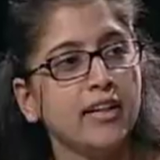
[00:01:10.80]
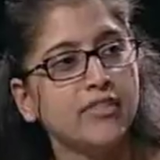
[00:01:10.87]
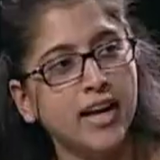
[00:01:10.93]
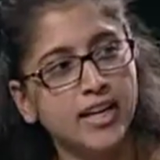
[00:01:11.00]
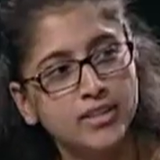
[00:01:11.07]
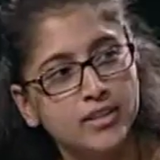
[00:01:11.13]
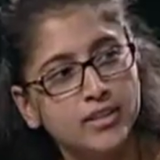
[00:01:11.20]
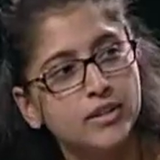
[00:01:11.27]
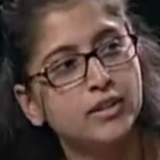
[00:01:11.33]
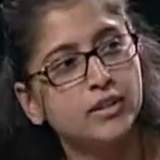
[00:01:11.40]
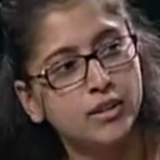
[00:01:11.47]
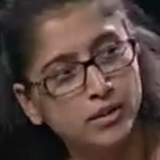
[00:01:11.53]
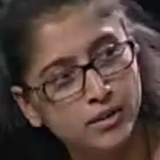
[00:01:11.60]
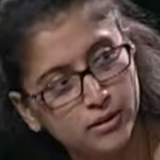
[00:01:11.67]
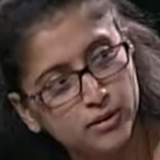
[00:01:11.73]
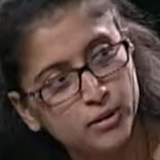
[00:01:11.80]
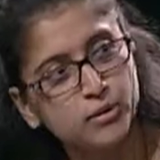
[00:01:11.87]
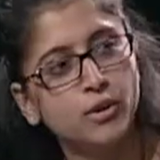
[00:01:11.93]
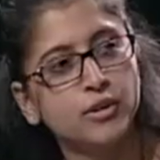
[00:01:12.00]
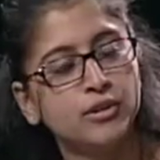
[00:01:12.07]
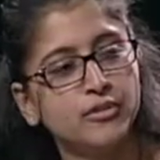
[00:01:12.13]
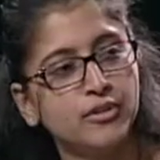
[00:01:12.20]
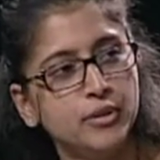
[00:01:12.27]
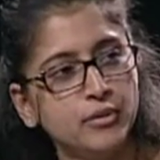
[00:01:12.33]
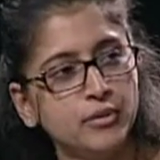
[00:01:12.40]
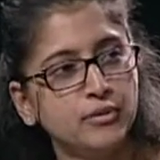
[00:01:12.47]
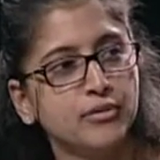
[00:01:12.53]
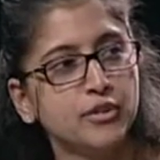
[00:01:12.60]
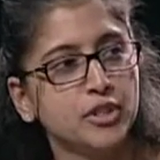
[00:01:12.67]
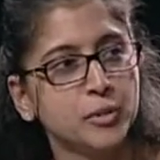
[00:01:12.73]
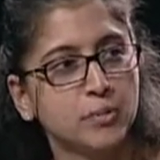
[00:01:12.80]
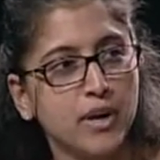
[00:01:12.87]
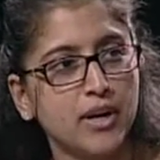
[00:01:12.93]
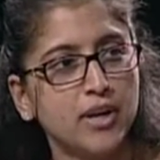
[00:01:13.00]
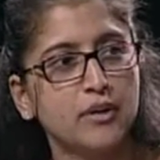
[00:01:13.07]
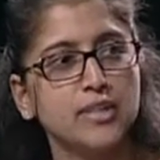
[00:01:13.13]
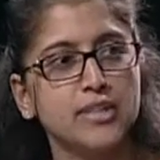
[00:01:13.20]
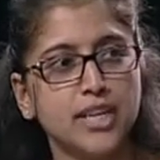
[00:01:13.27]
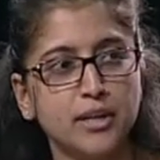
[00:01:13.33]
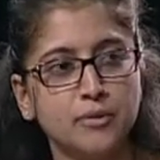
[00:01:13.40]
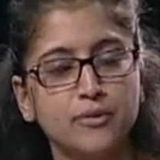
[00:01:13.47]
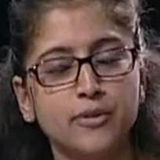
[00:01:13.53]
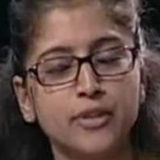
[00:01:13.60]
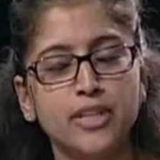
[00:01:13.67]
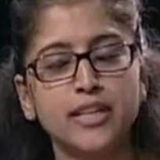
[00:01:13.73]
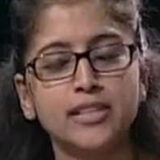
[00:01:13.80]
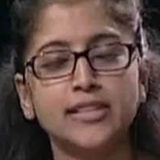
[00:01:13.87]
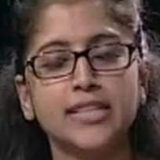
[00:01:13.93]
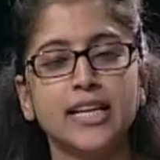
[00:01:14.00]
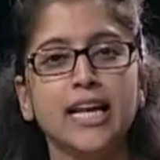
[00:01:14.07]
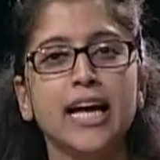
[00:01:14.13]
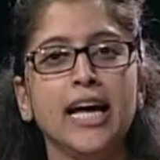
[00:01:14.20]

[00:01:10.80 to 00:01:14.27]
Thanks to all of you for sparing your time with us.